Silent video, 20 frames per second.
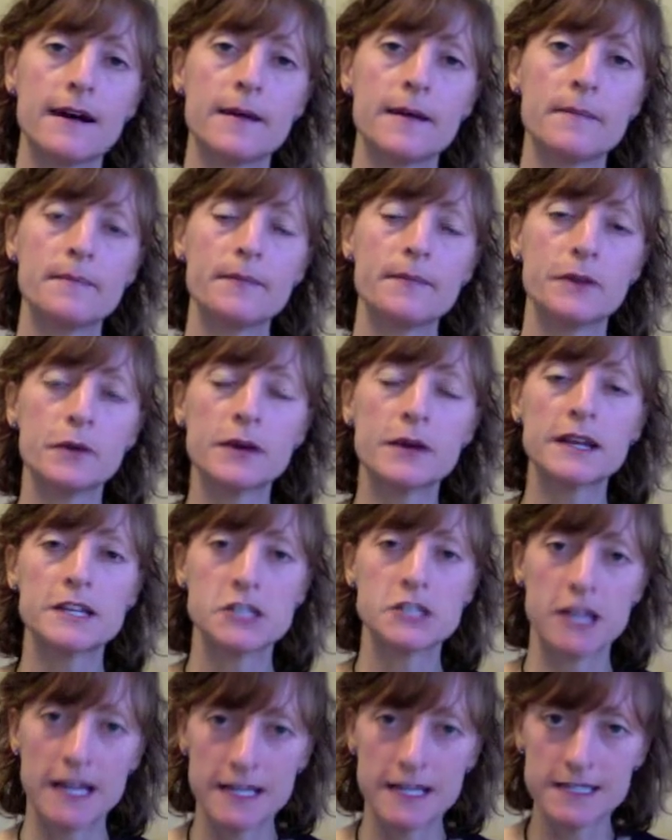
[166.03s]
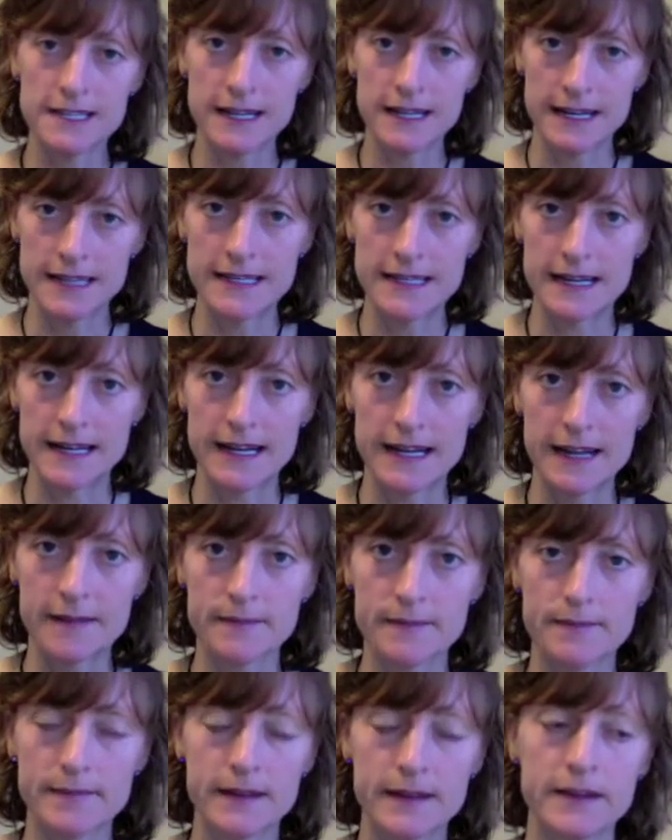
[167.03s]
you can change that identity.
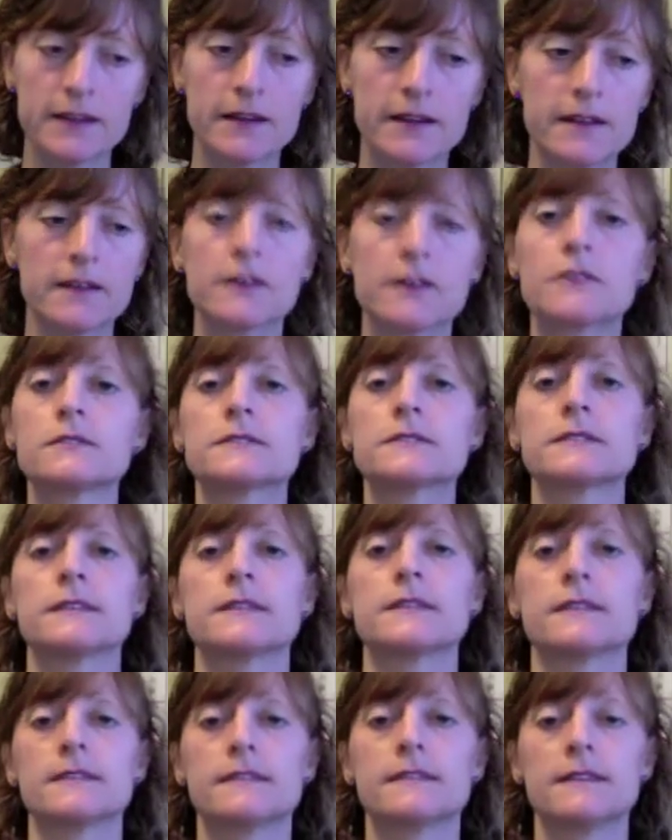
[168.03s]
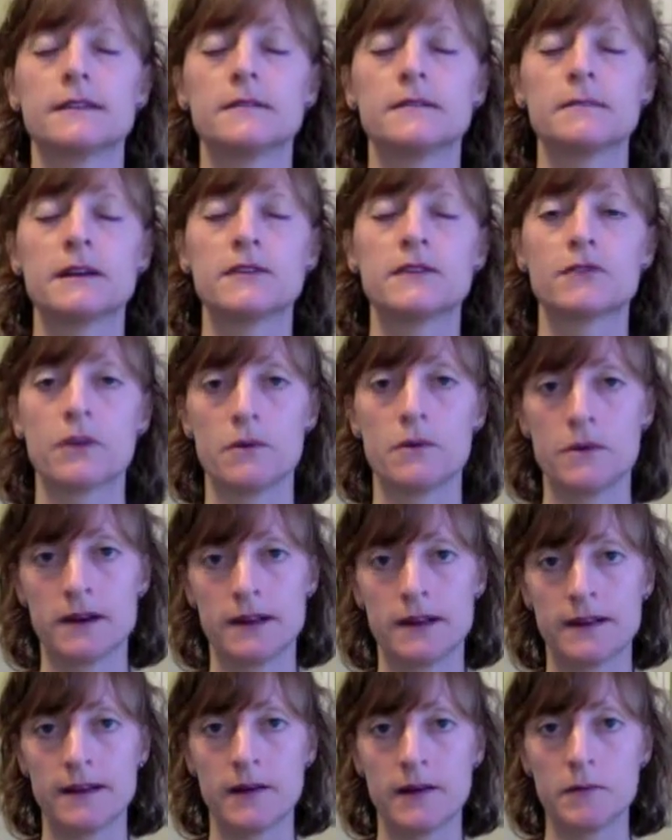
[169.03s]
And here's the metaphor I want
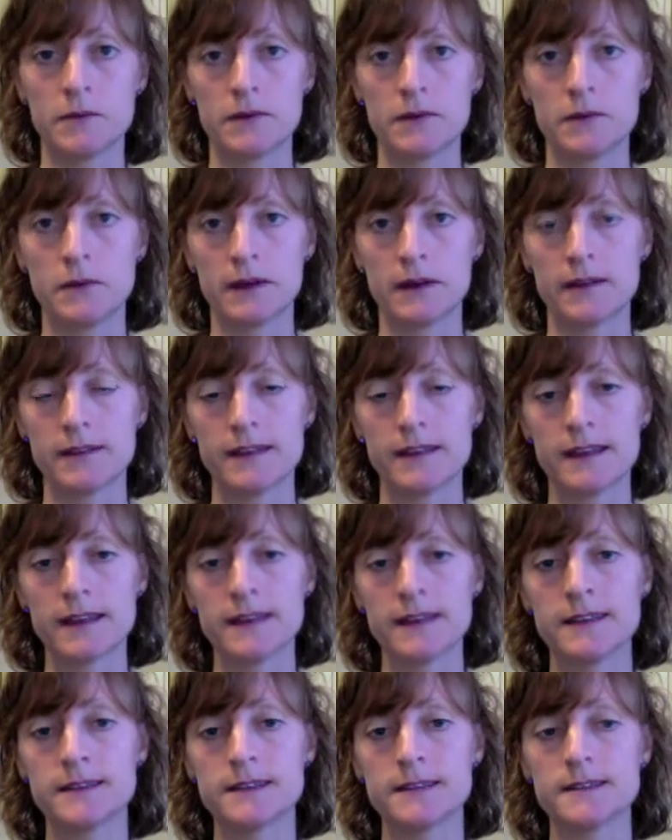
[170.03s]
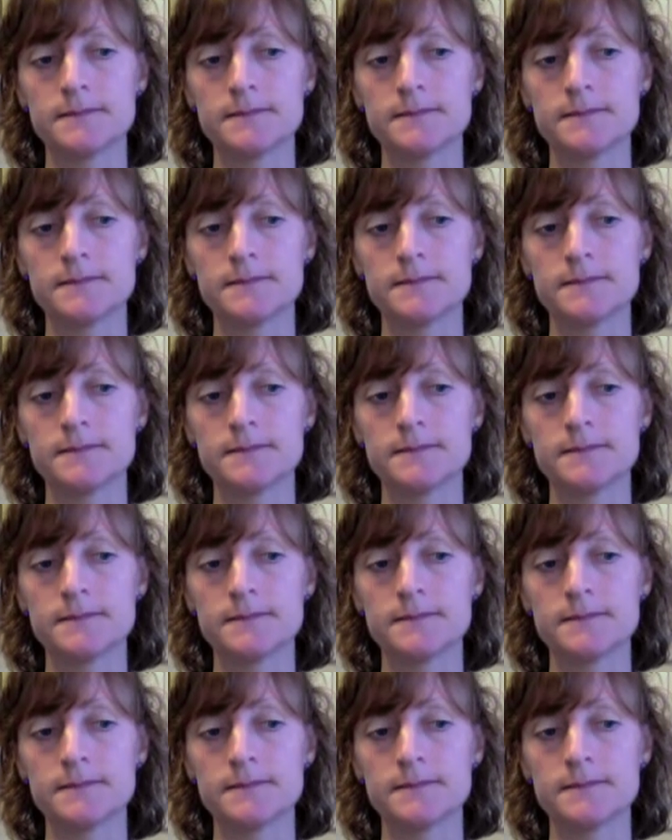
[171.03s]
to help you with is